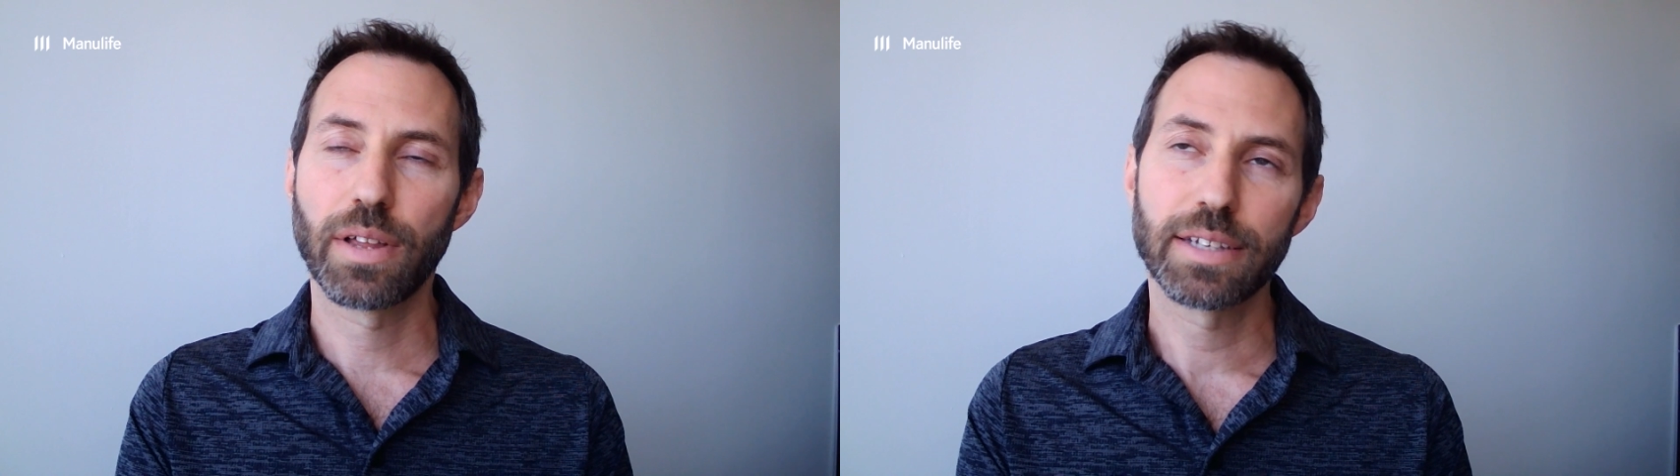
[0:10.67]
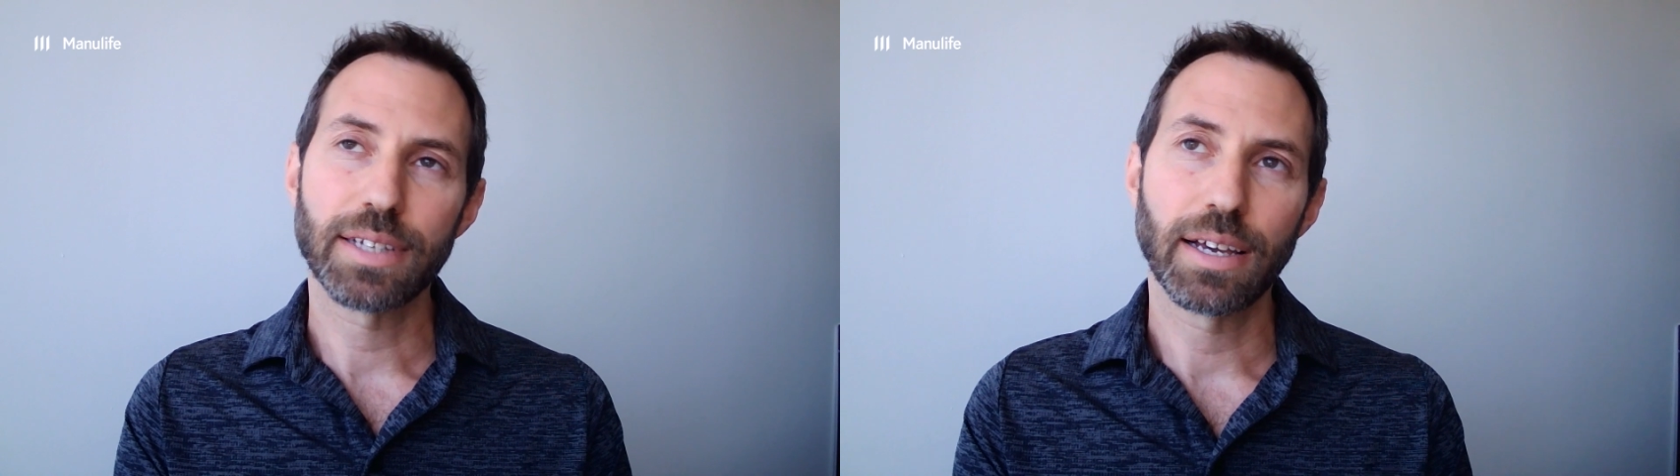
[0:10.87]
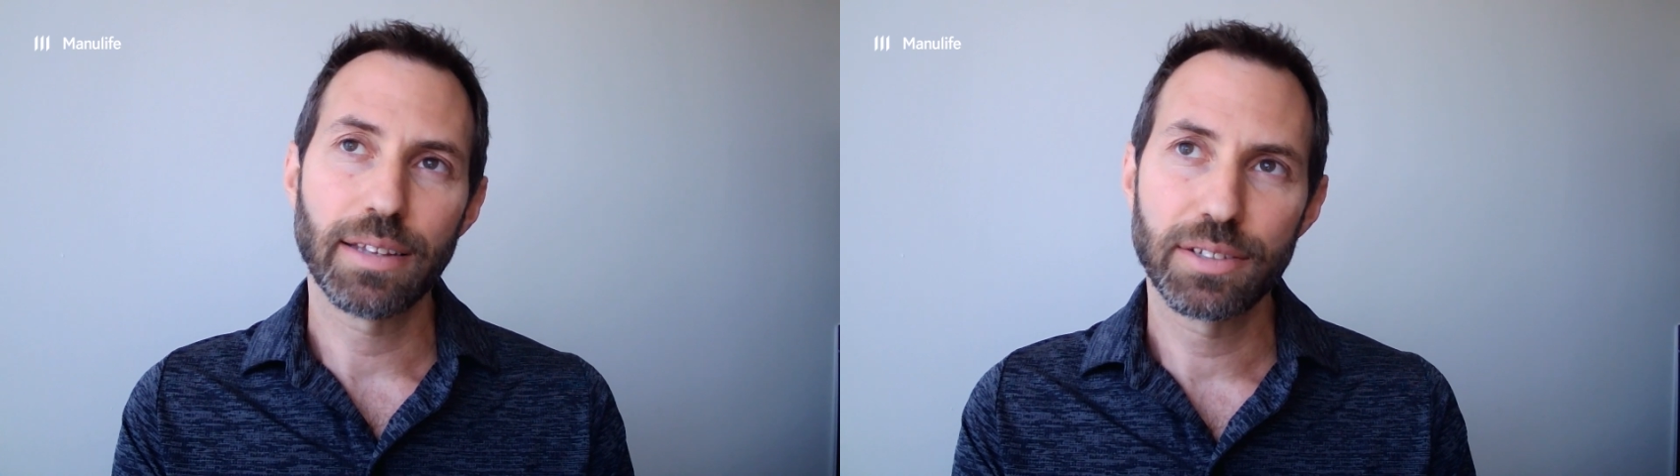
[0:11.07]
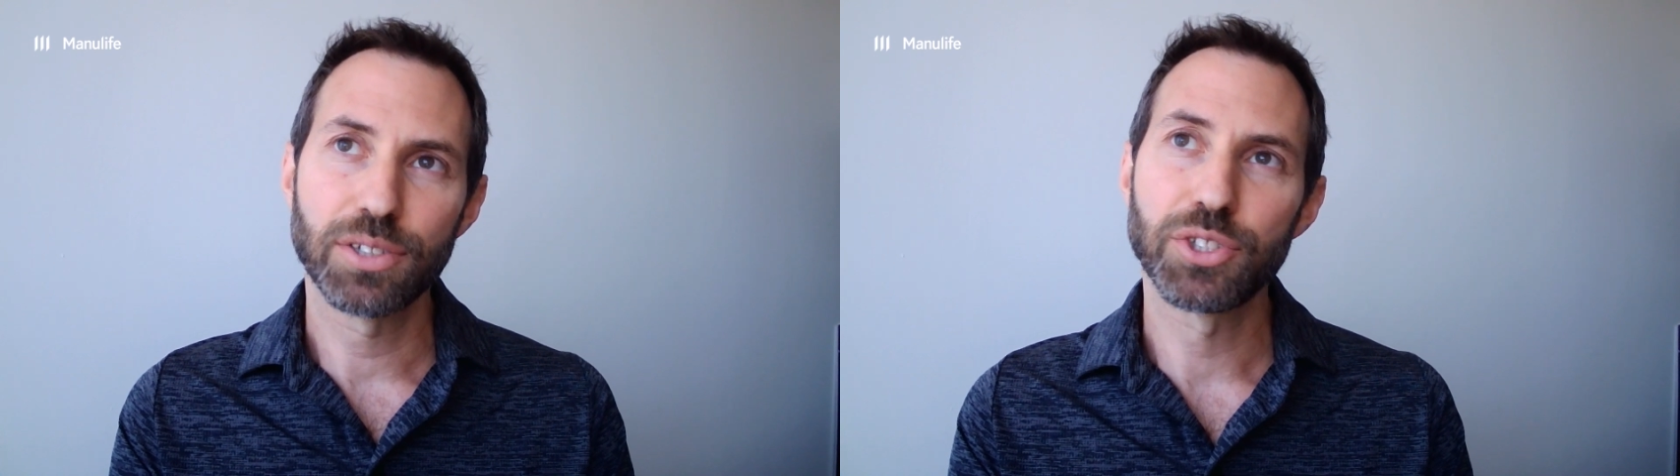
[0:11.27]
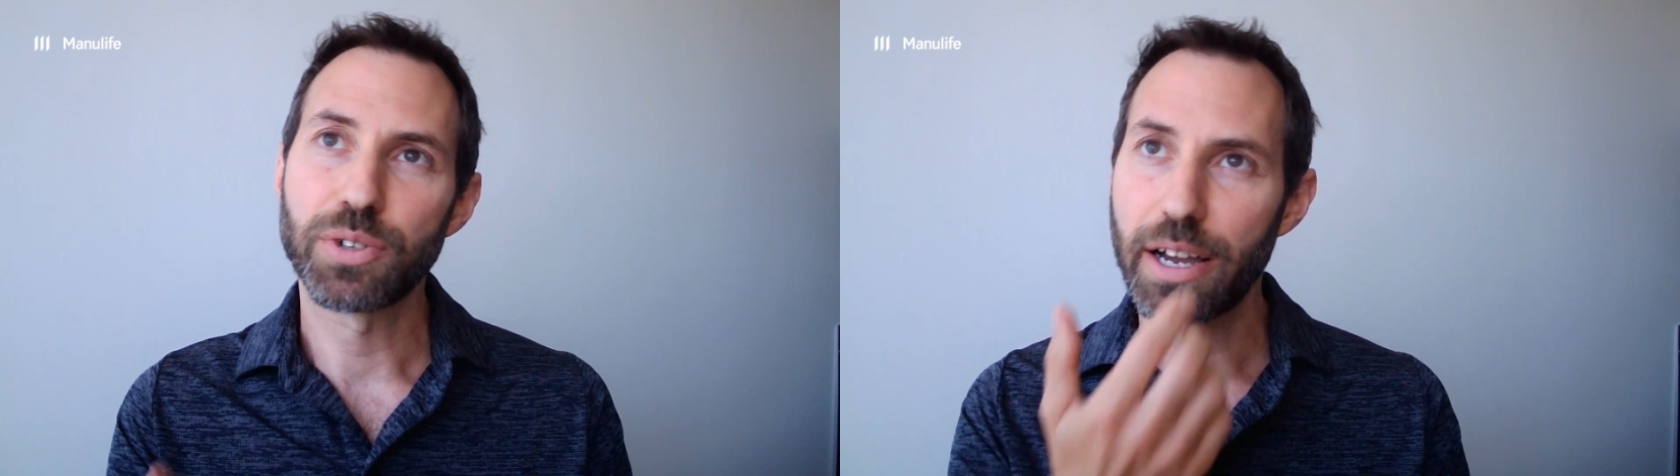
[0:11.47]
I guess I
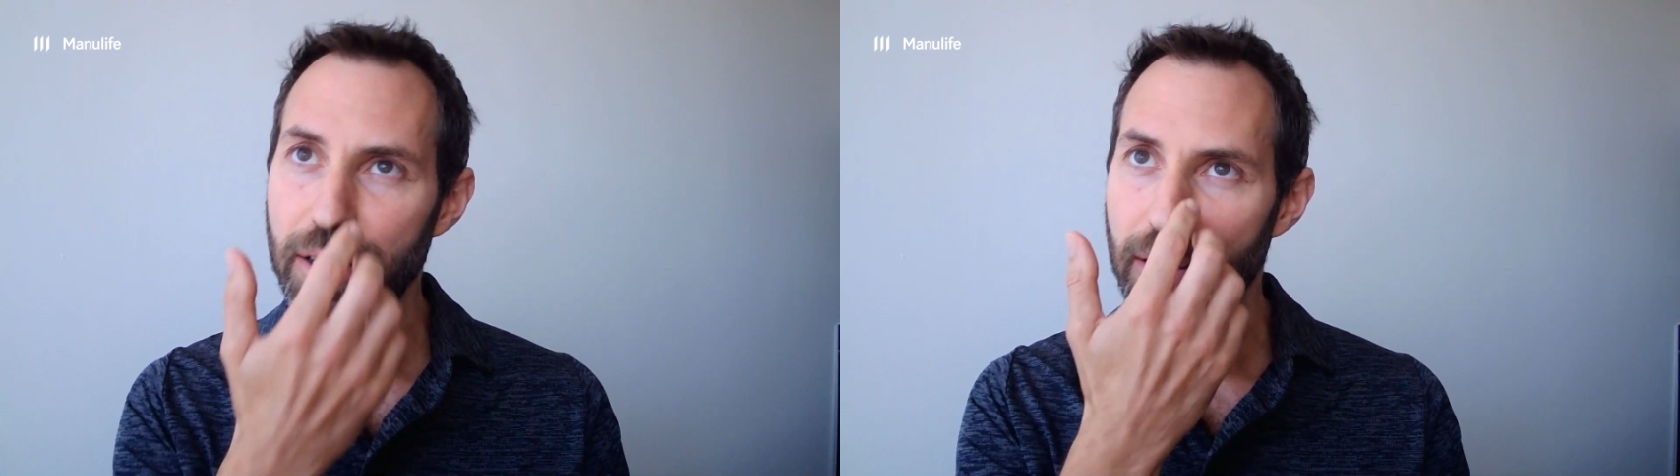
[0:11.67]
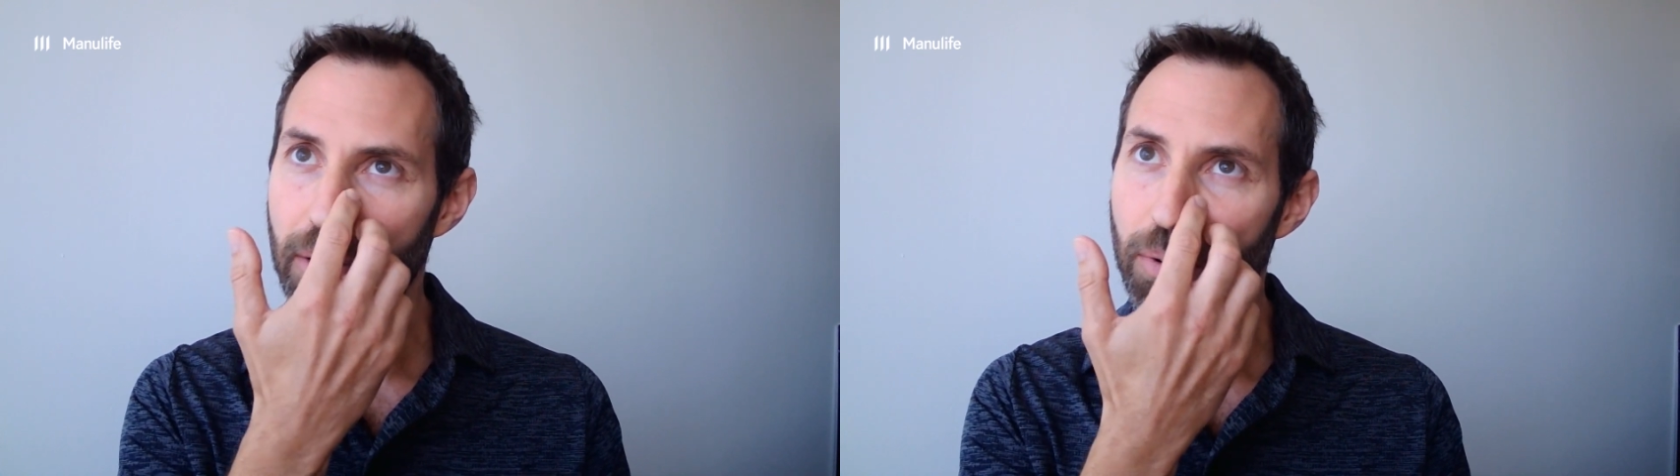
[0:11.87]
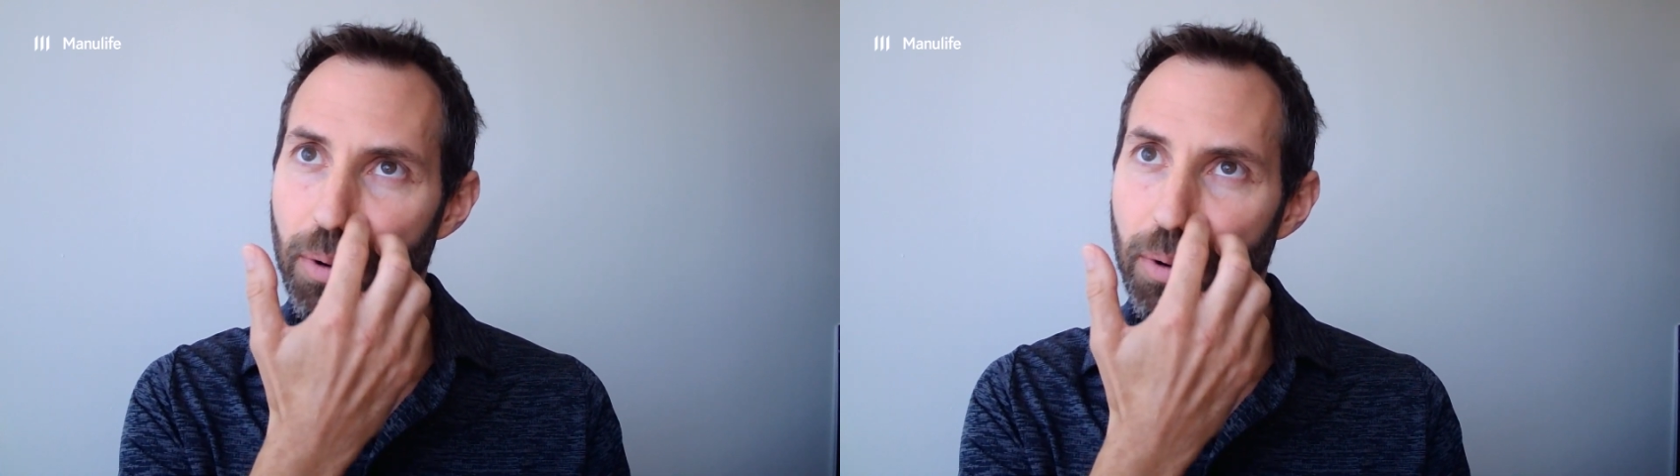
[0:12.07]
like to try to